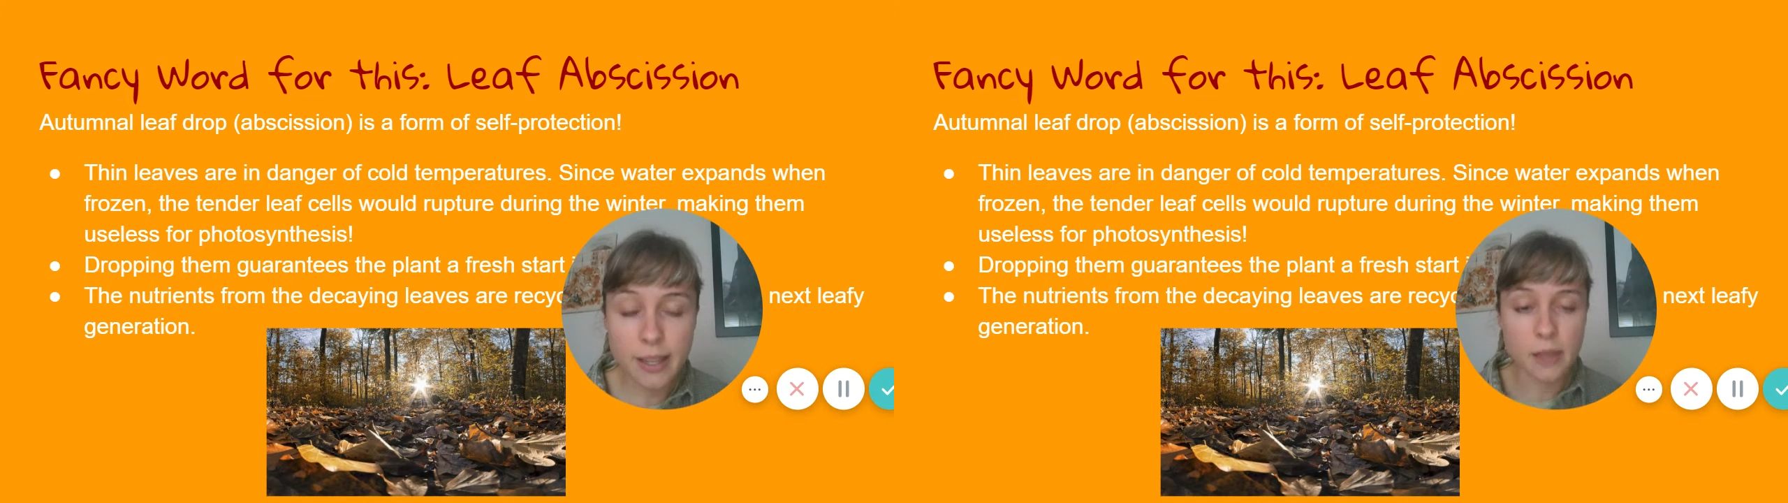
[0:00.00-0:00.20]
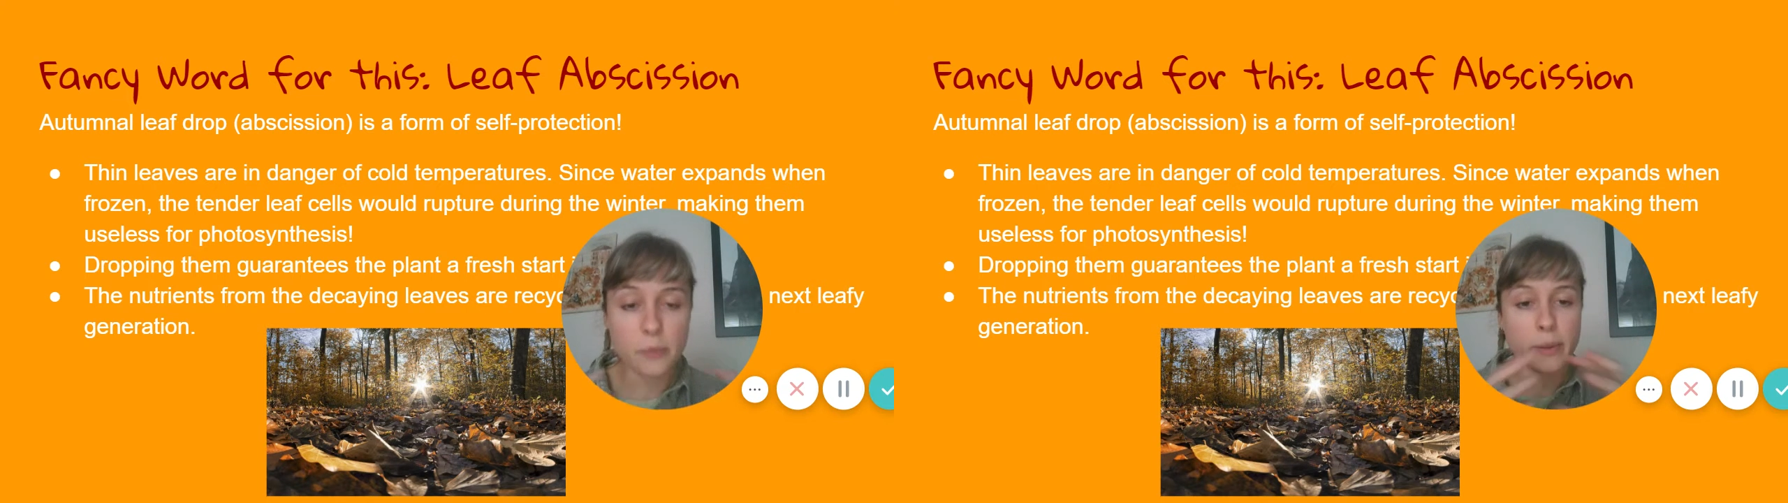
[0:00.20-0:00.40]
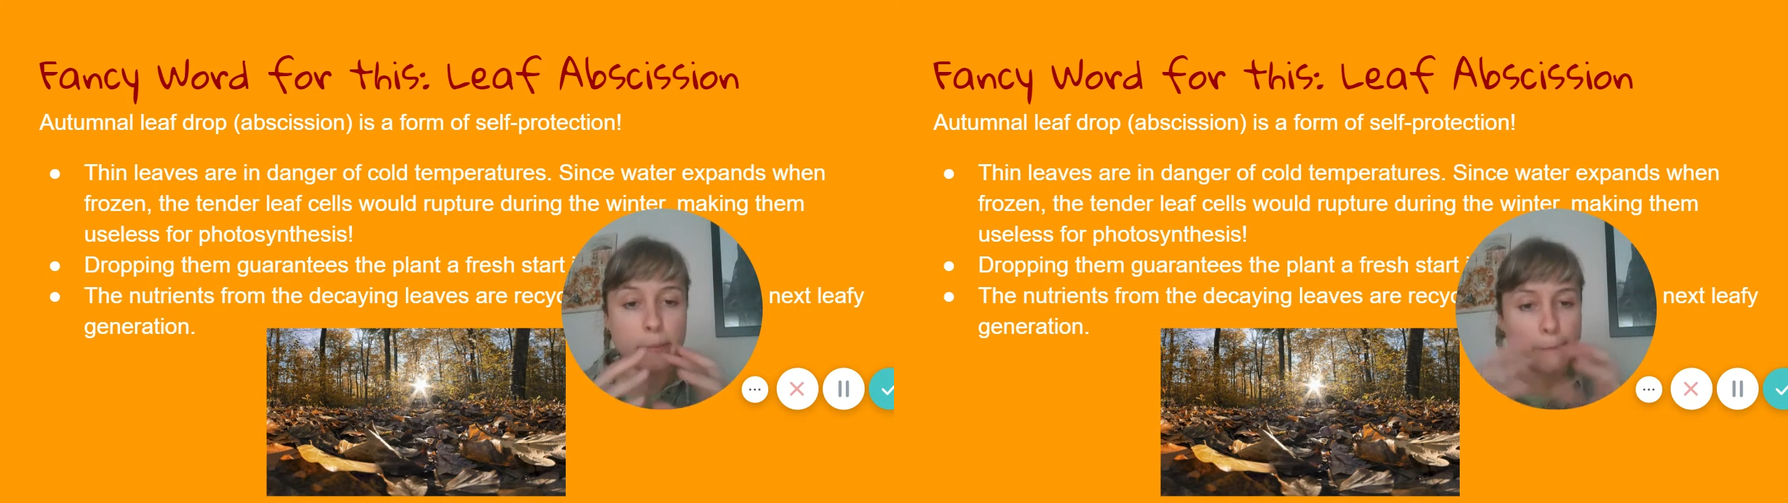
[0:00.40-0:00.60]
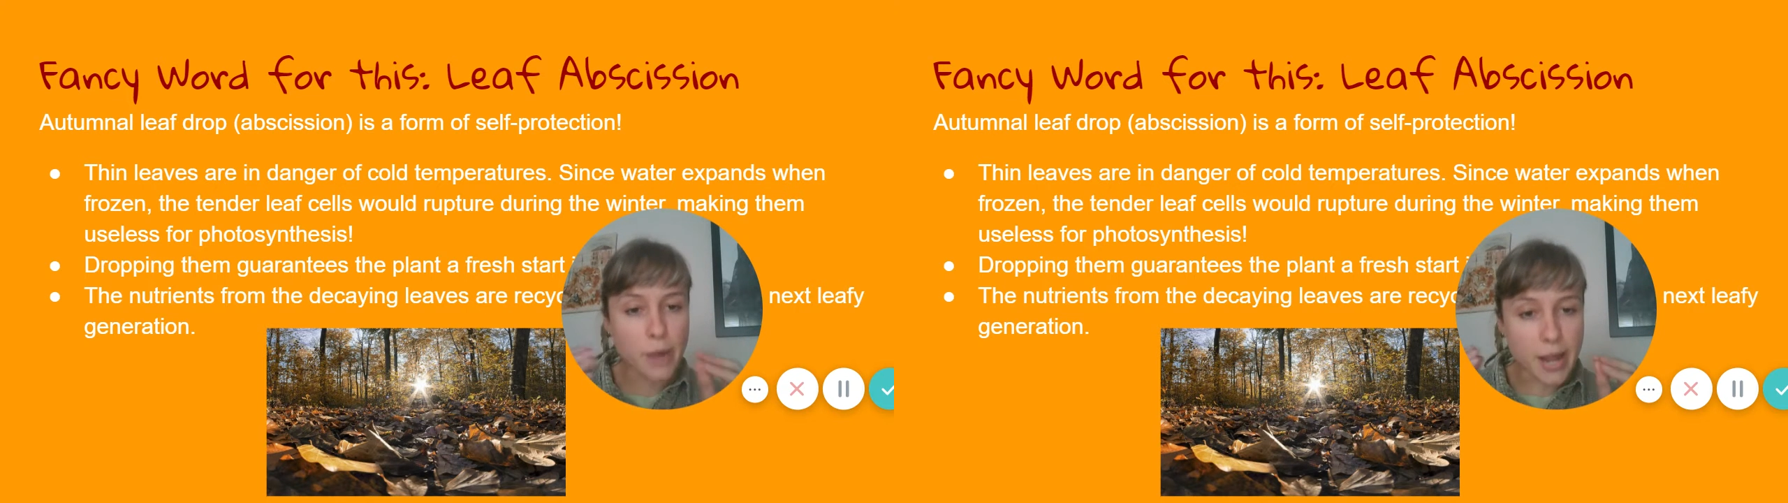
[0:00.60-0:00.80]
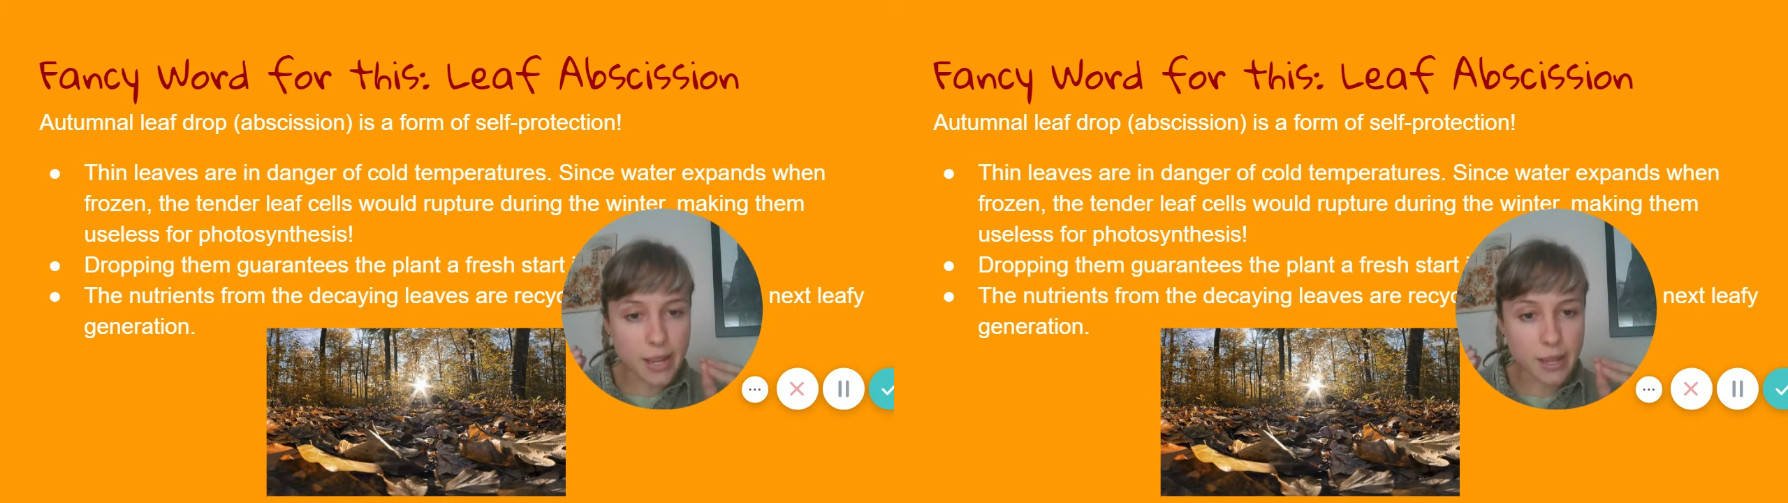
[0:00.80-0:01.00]
it would
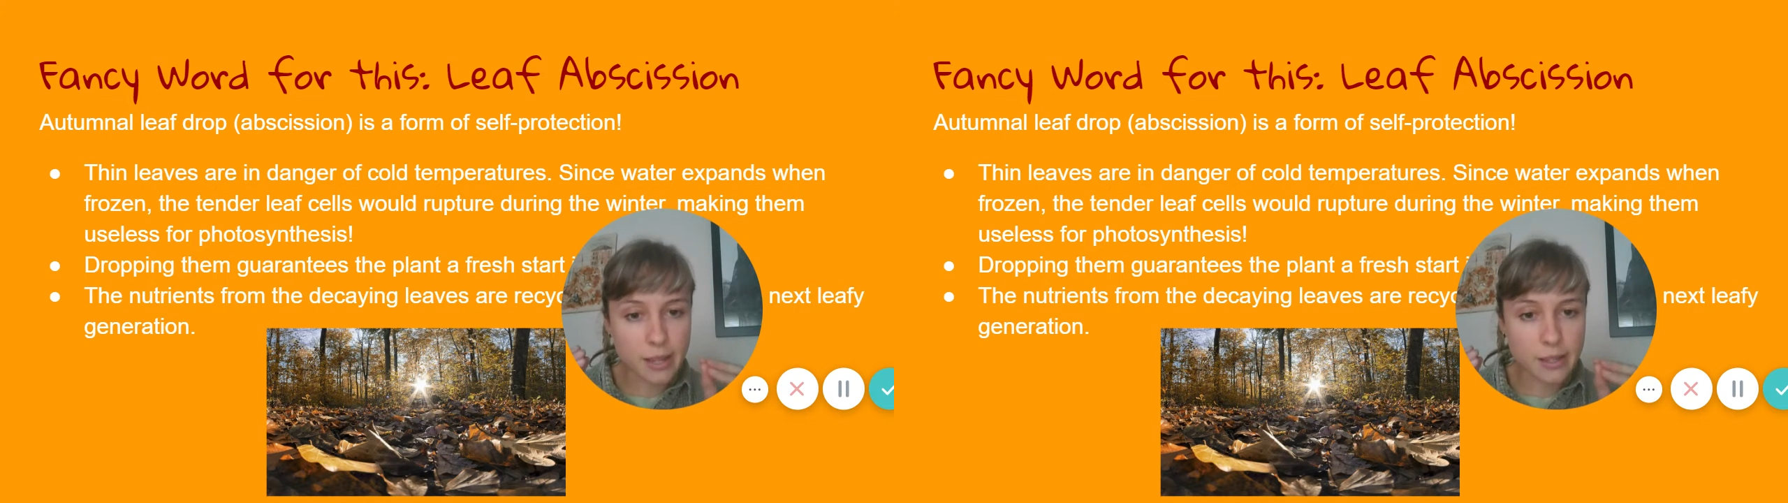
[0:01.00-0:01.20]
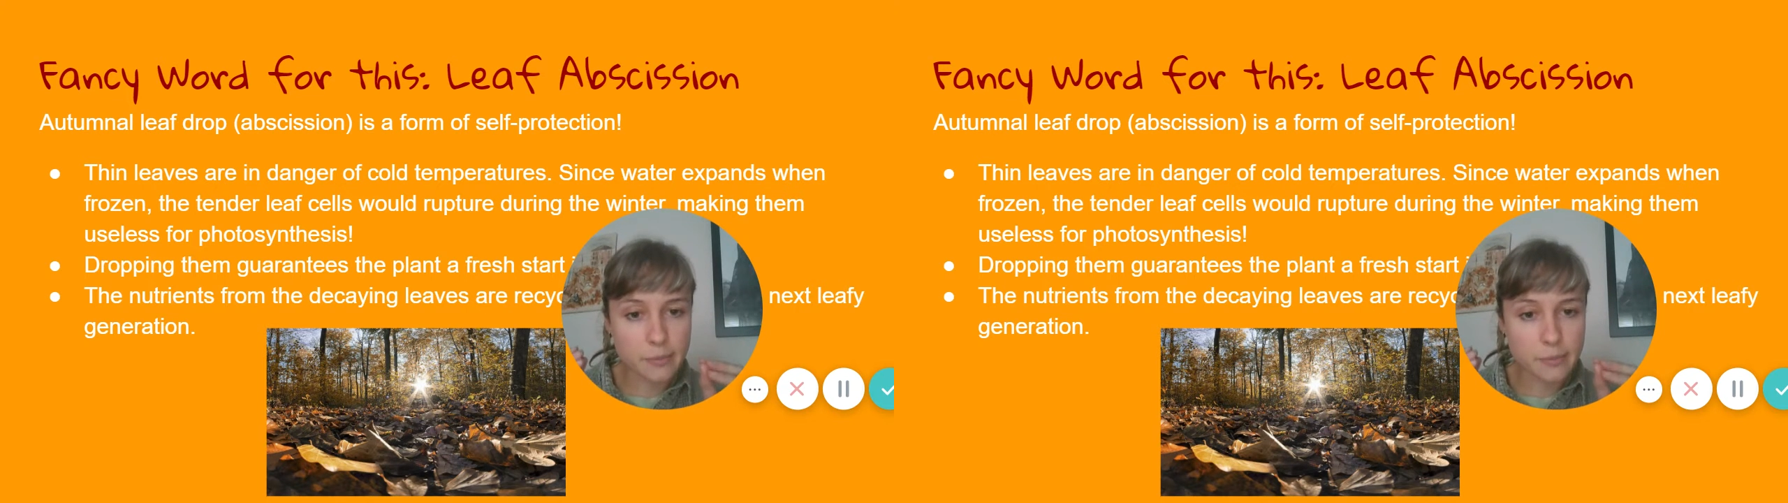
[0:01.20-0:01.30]
break.